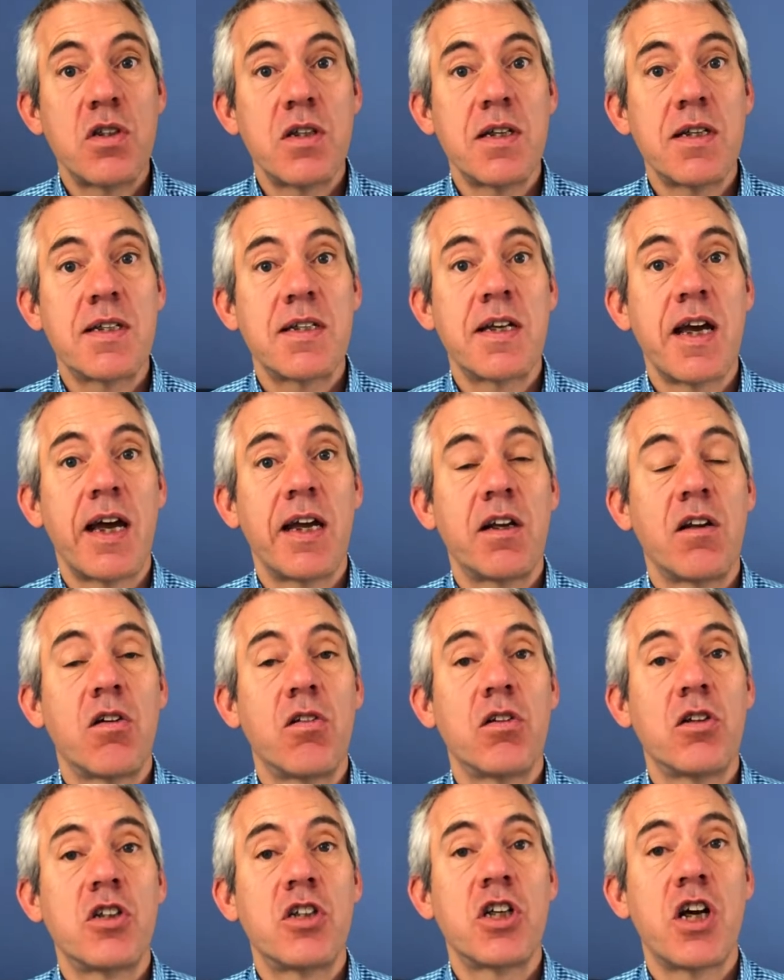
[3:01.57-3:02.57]
this
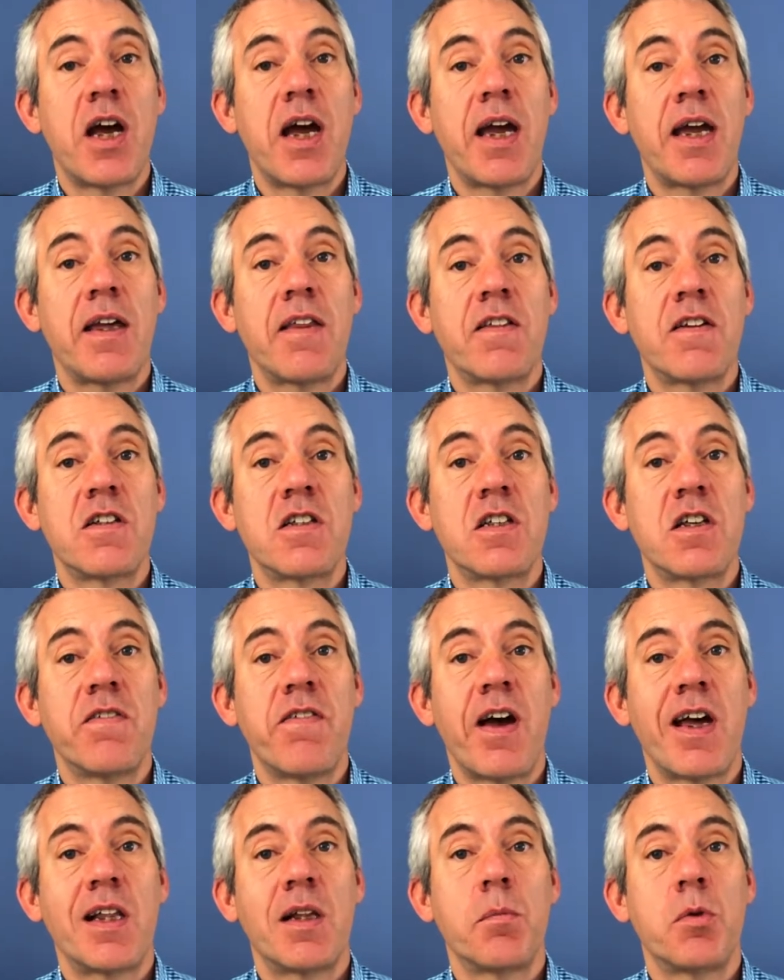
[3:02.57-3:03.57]
technology that's
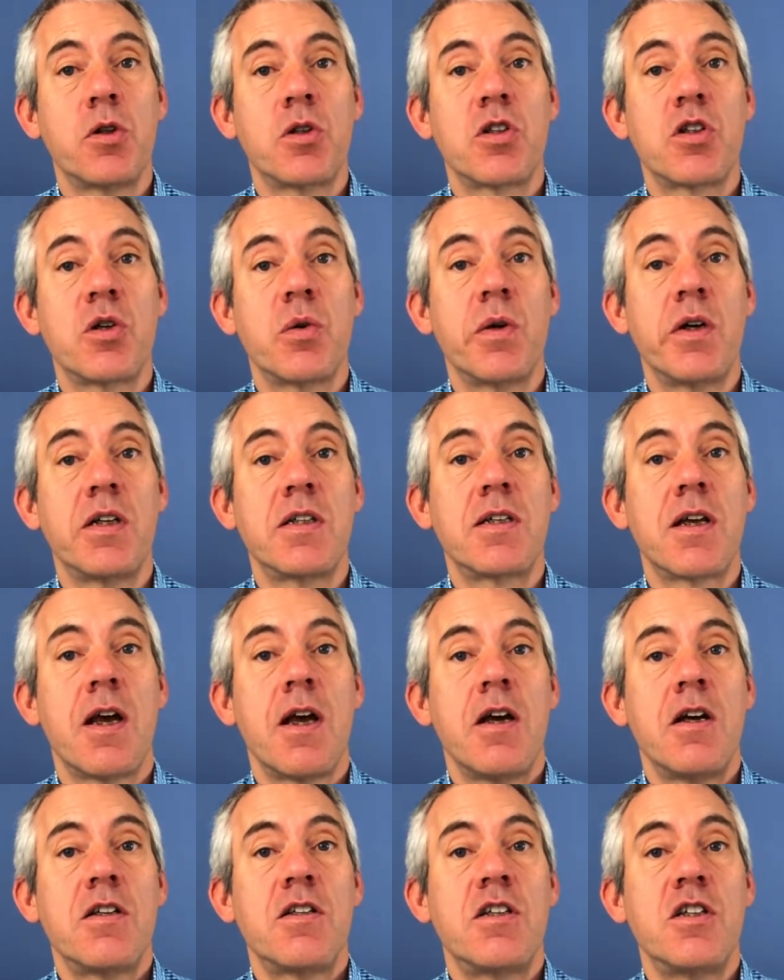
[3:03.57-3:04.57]
available to us
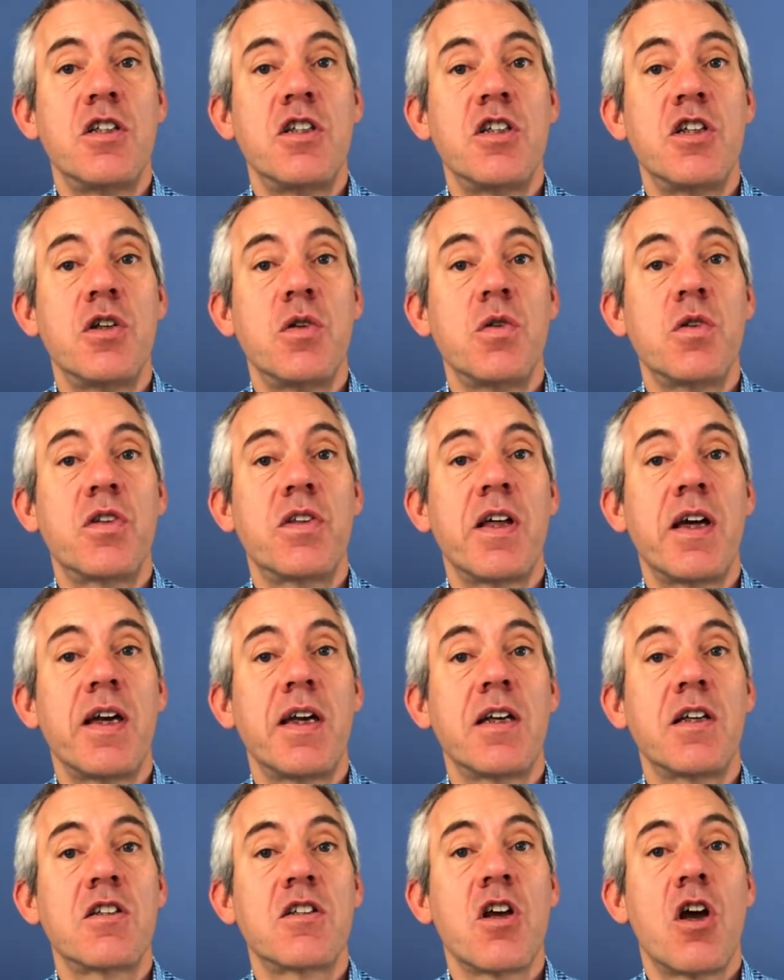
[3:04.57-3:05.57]
to do
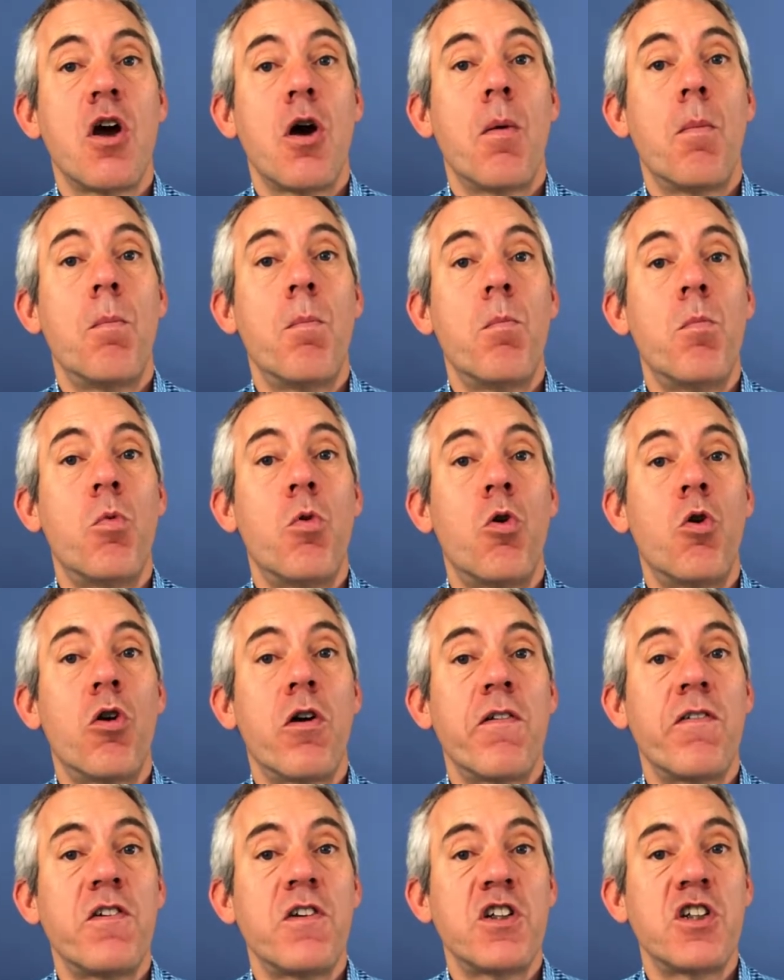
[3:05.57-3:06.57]
things more
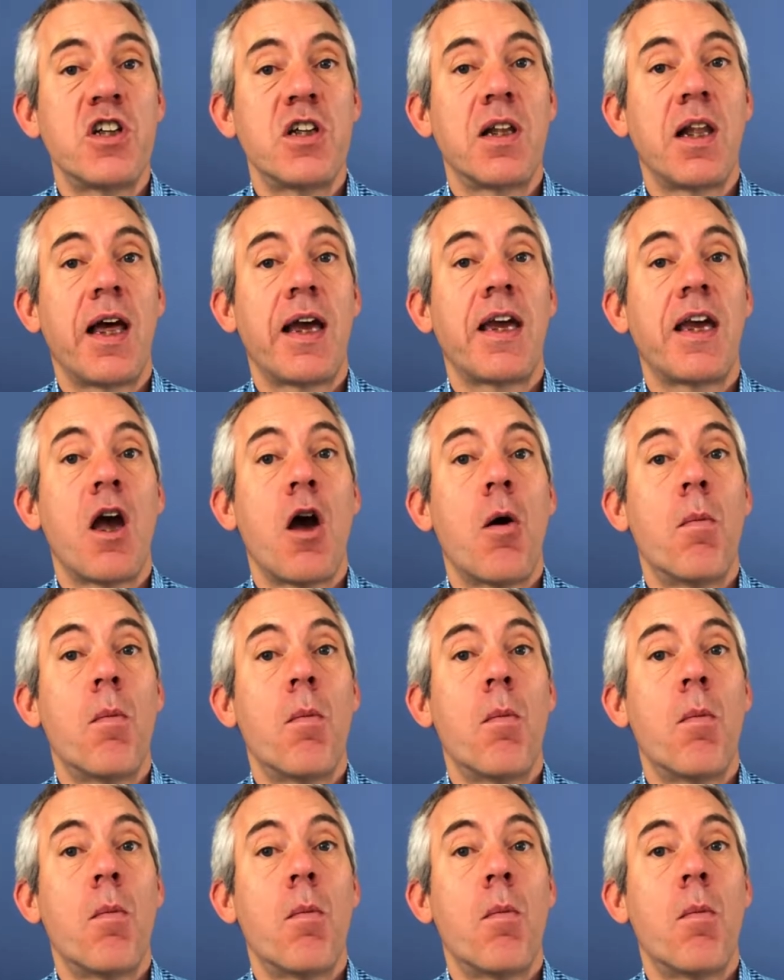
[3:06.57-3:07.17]
efficiently,